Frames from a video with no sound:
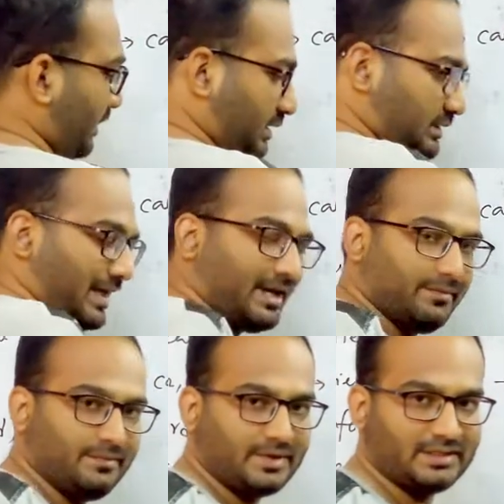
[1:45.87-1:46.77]
mass
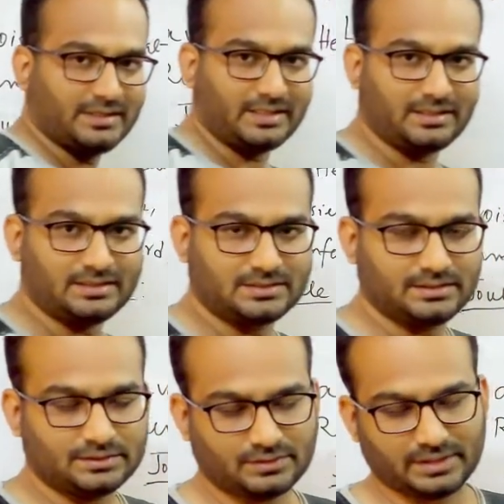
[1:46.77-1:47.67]
m and he attached
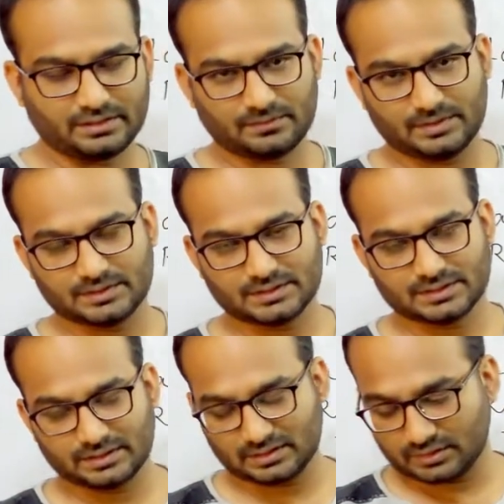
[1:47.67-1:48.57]
it to the end of
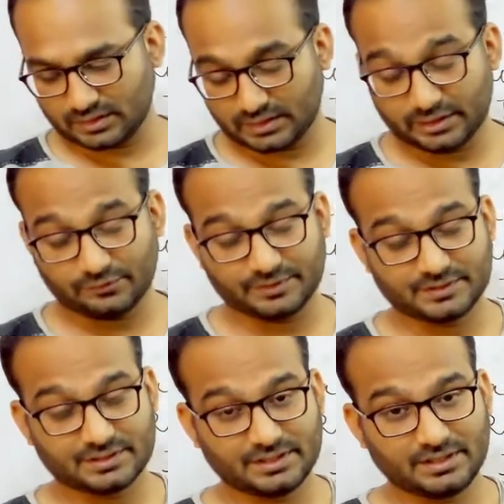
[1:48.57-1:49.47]
a
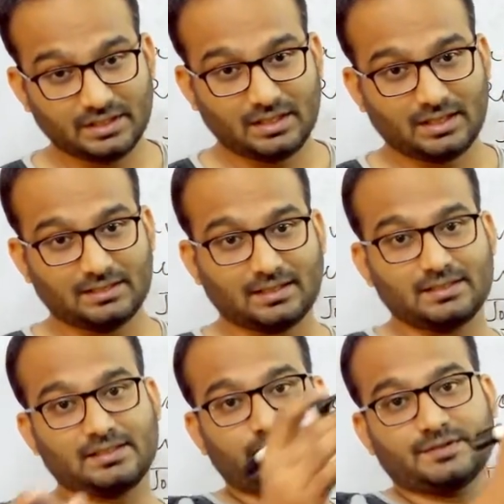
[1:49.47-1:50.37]
string, and the
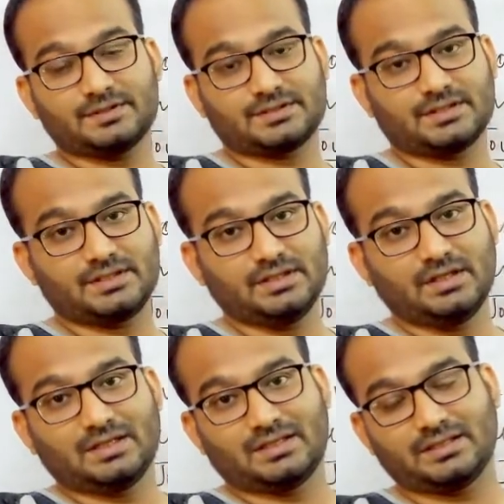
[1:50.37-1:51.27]
other end of the string
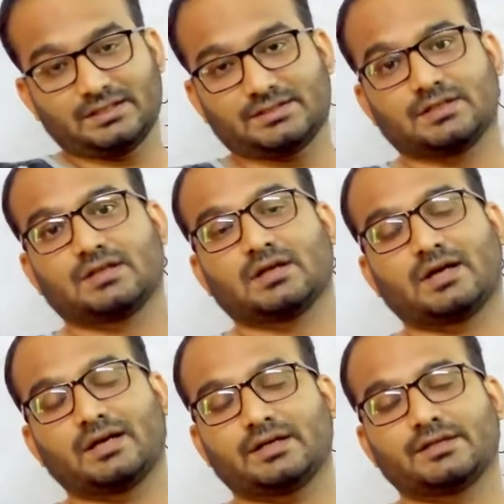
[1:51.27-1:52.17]
is
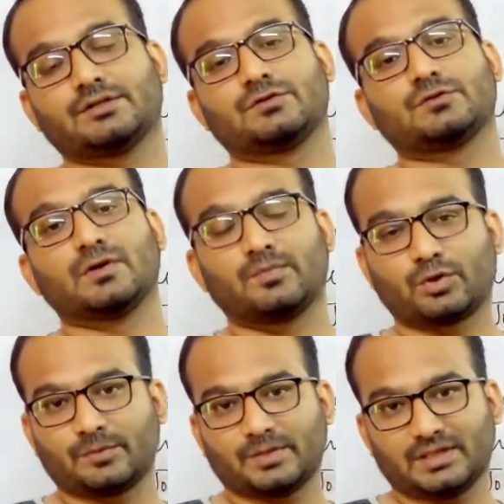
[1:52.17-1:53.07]
connected to a
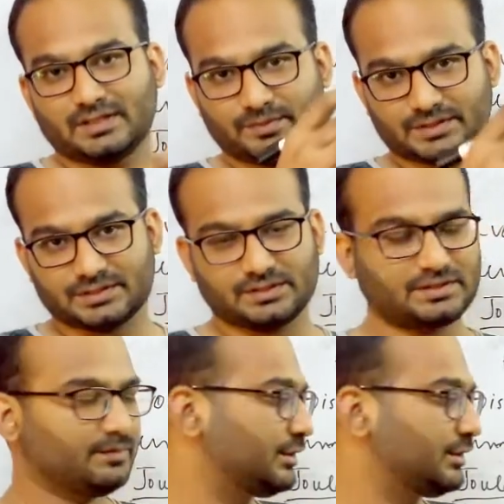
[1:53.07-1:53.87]
propeller immersed in some